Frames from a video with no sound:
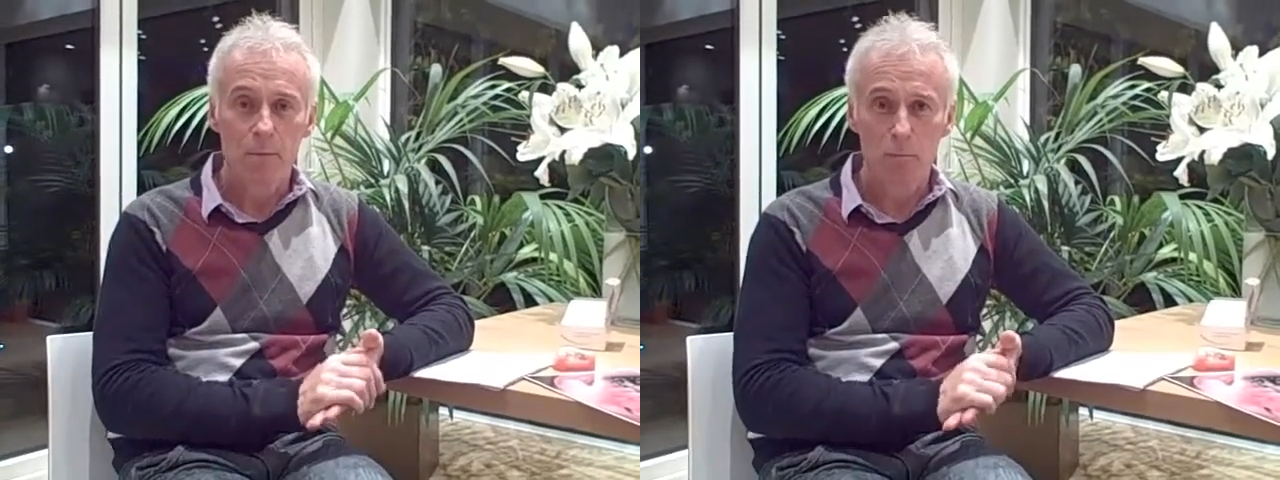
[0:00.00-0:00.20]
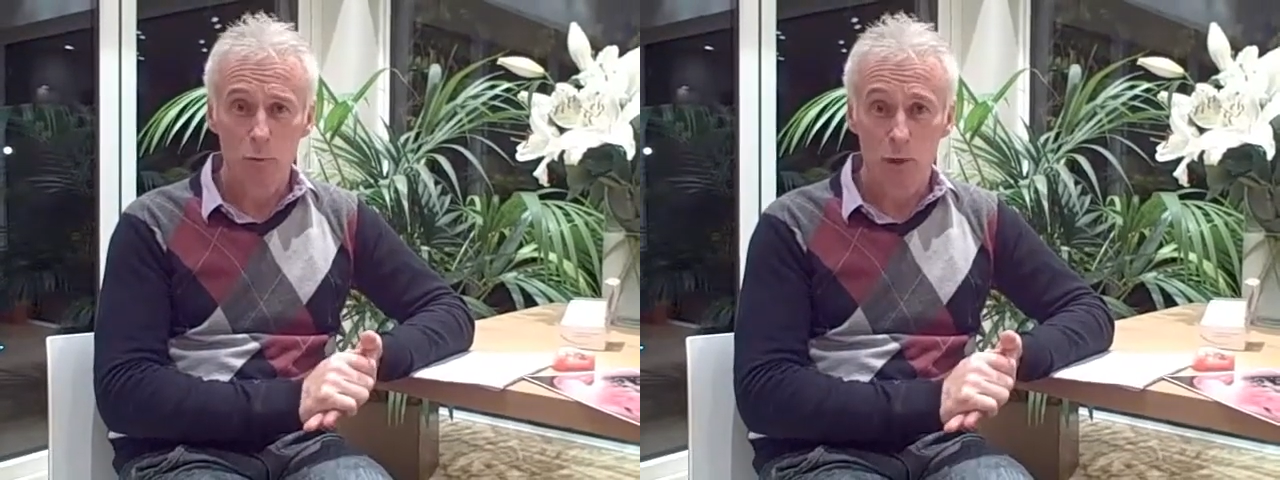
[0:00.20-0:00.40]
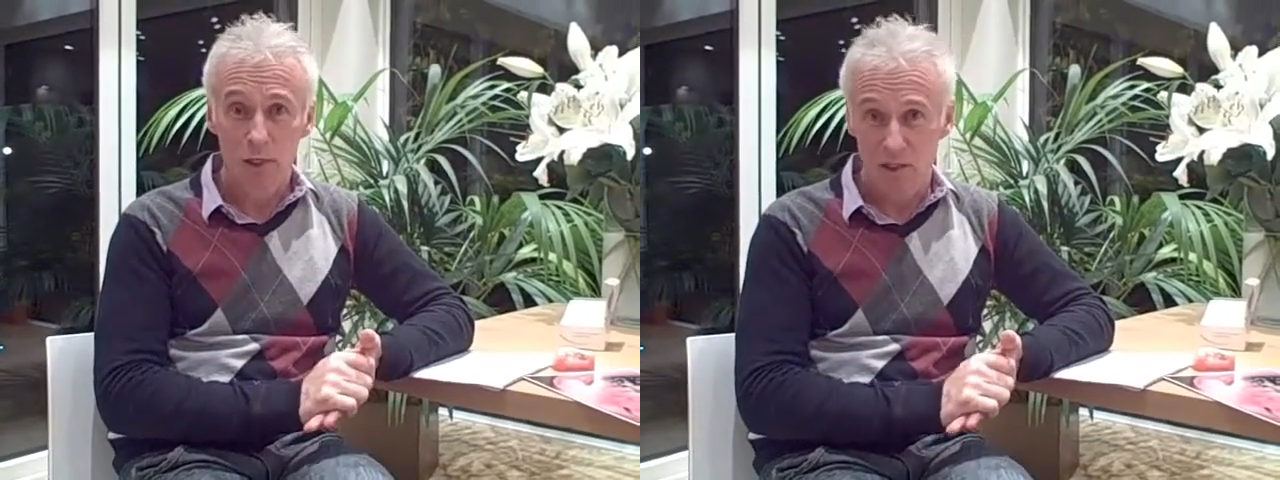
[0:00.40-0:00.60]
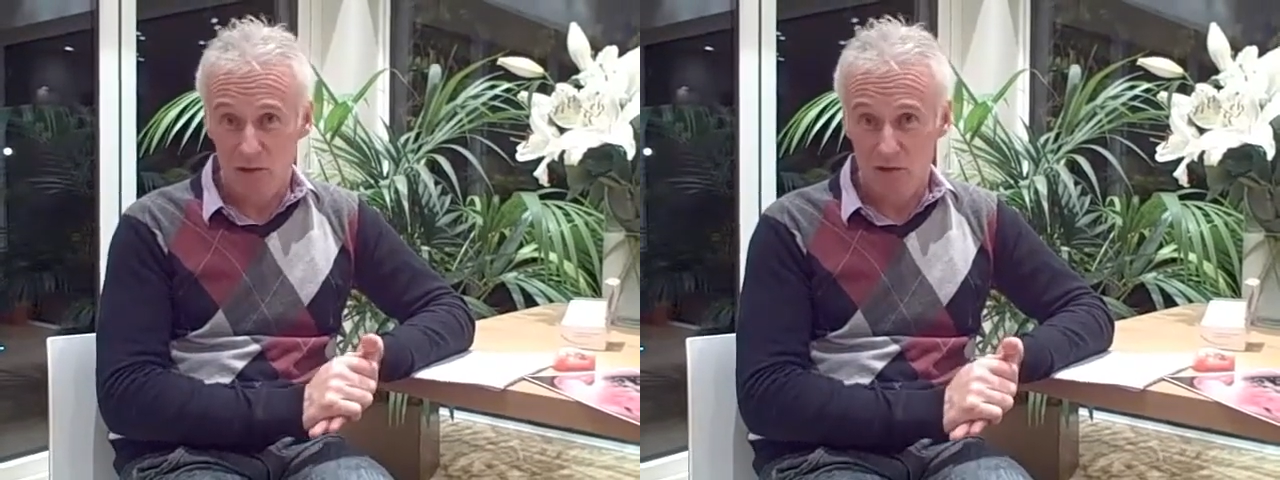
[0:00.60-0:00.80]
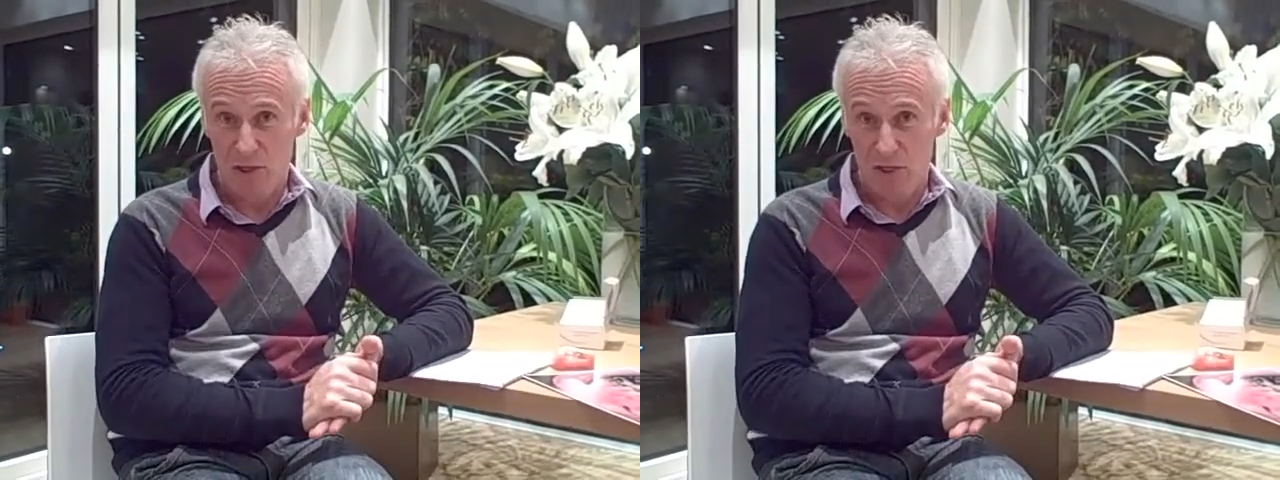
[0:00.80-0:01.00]
people would like
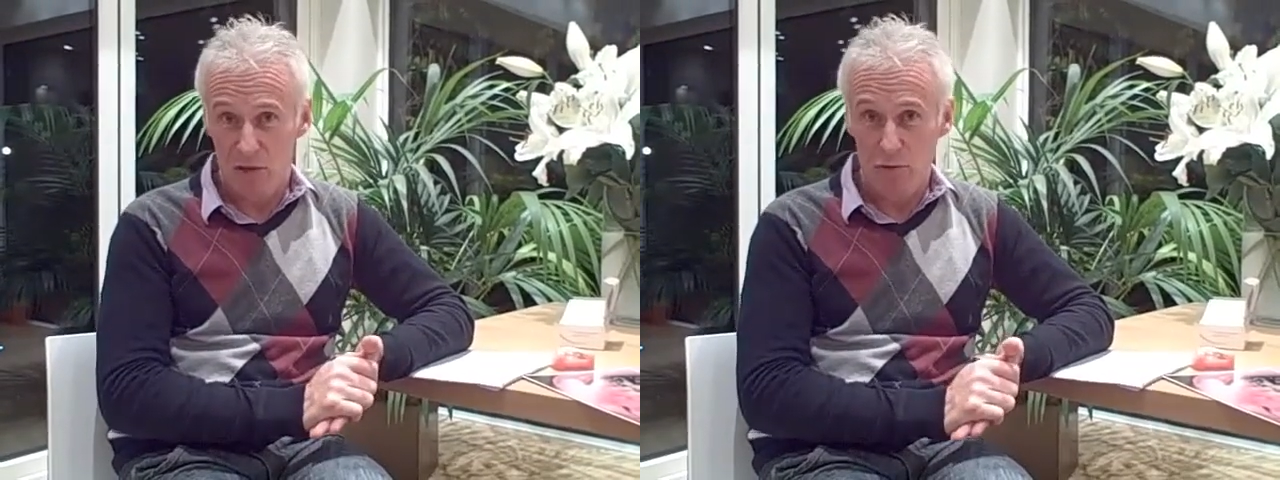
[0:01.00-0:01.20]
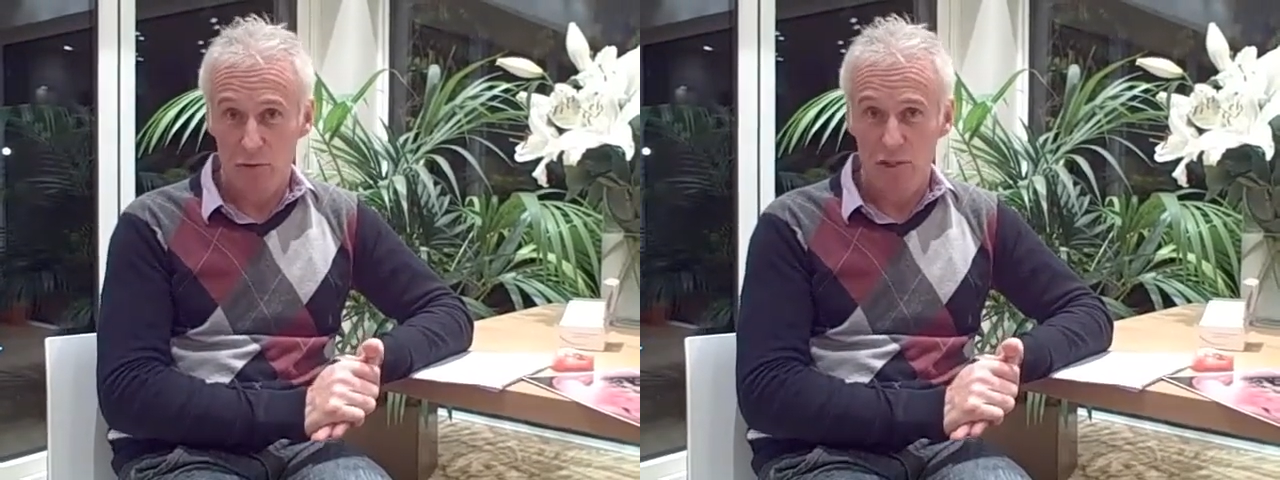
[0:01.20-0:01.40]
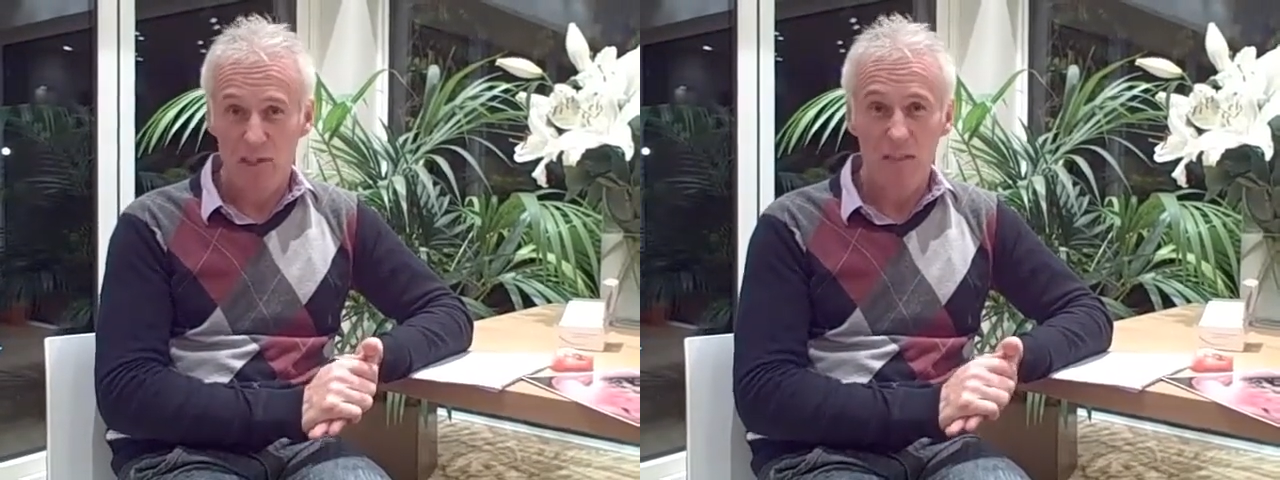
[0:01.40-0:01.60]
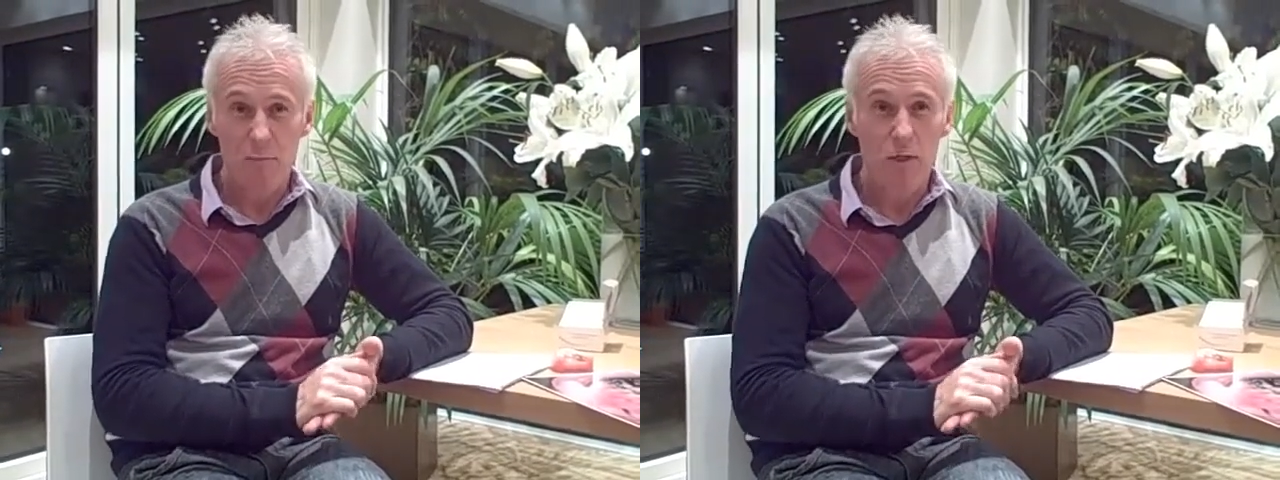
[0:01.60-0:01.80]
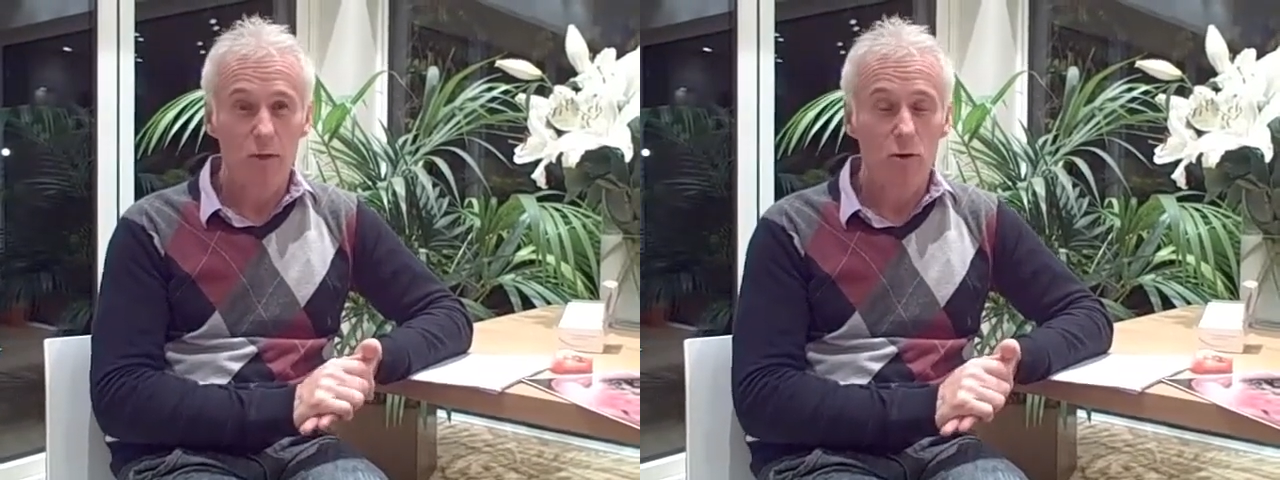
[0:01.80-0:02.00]
to straighten crooked
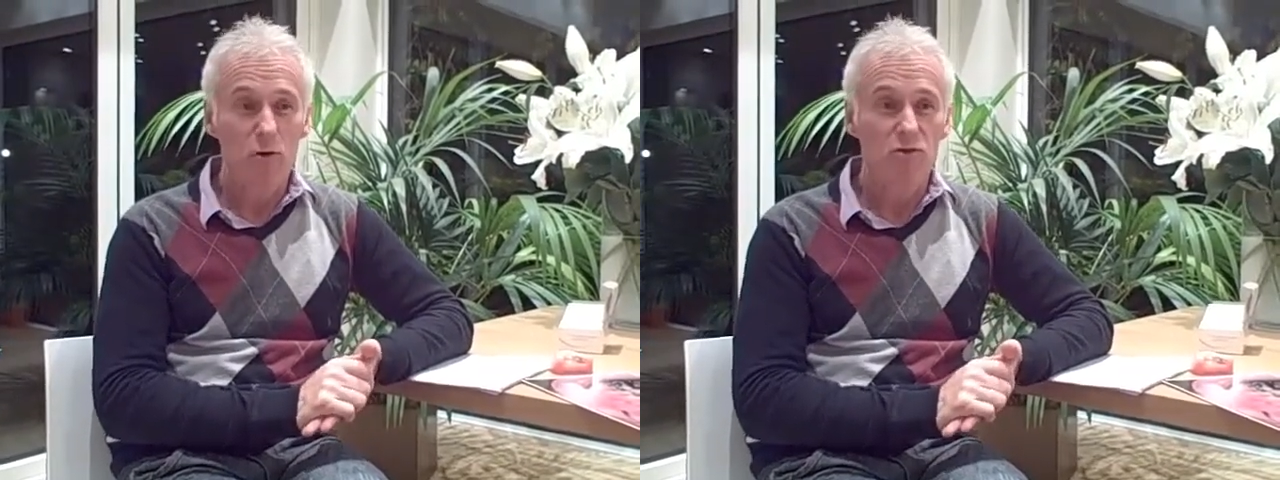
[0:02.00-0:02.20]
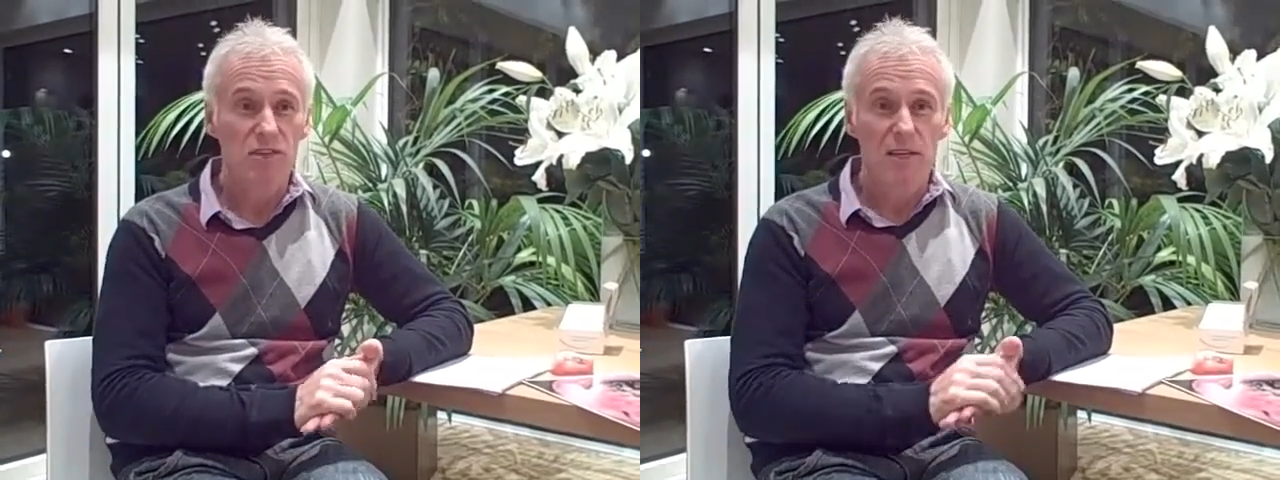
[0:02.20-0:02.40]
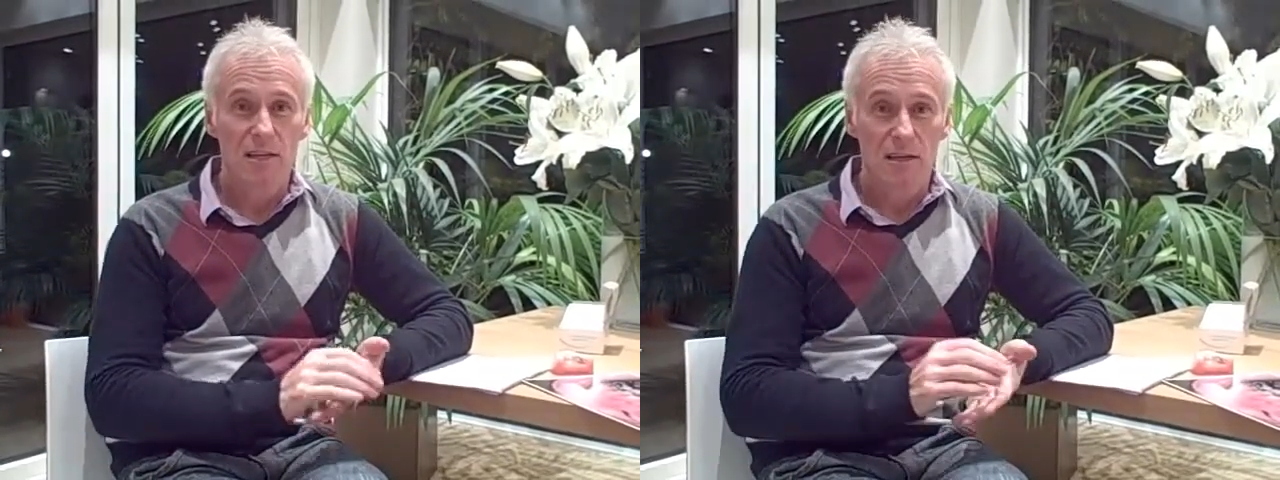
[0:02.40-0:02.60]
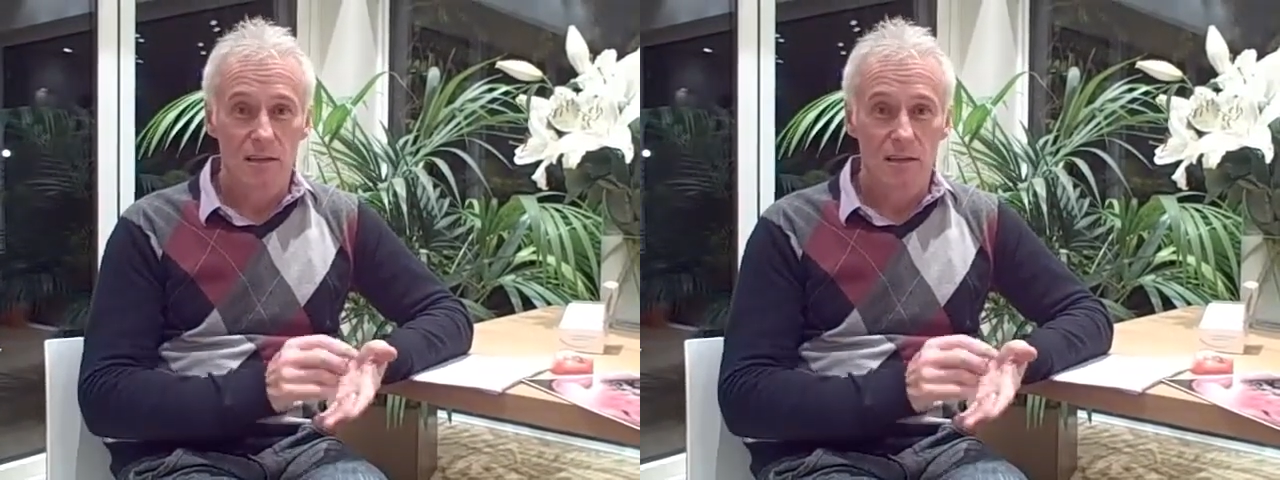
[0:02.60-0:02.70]
teeth because